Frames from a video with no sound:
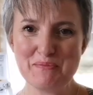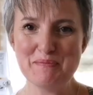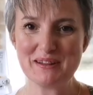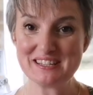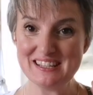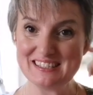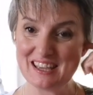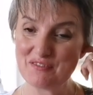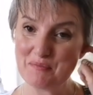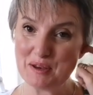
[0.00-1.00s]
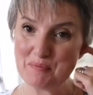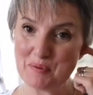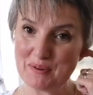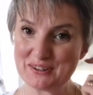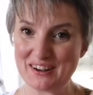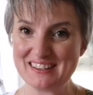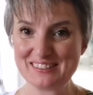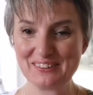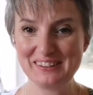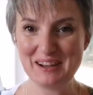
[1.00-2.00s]
it'd be much easier for me to put my
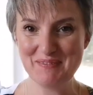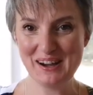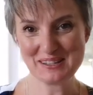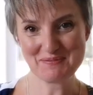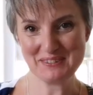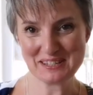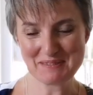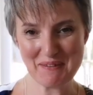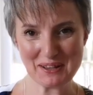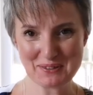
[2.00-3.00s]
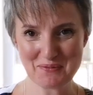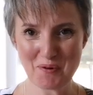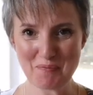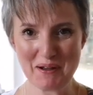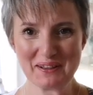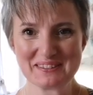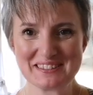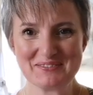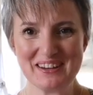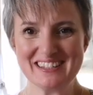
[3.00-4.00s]
dress on. Now my husband is about to walk
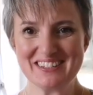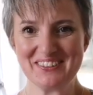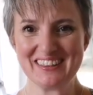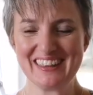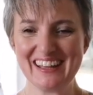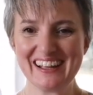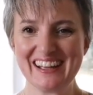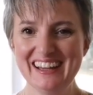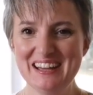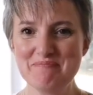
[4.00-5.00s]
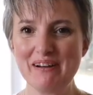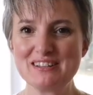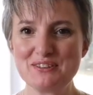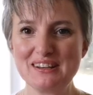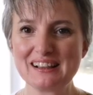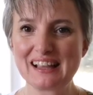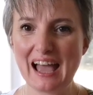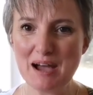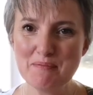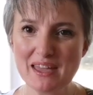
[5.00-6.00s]
past the window. I think might do a little
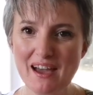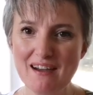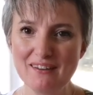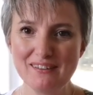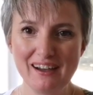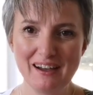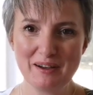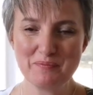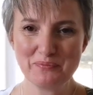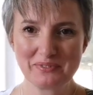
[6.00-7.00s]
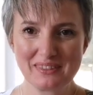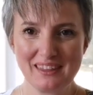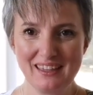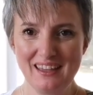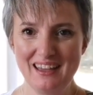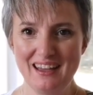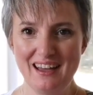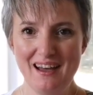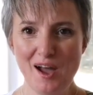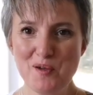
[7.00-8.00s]
cameo.
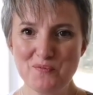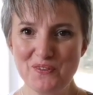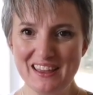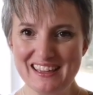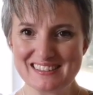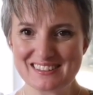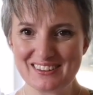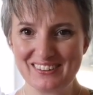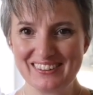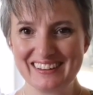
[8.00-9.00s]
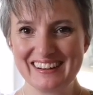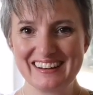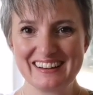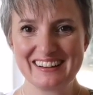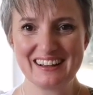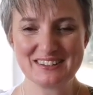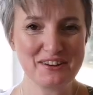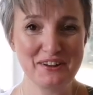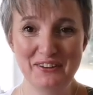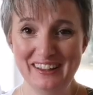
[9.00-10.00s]
Hopefully he's got, I
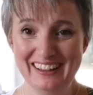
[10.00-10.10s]
don't know.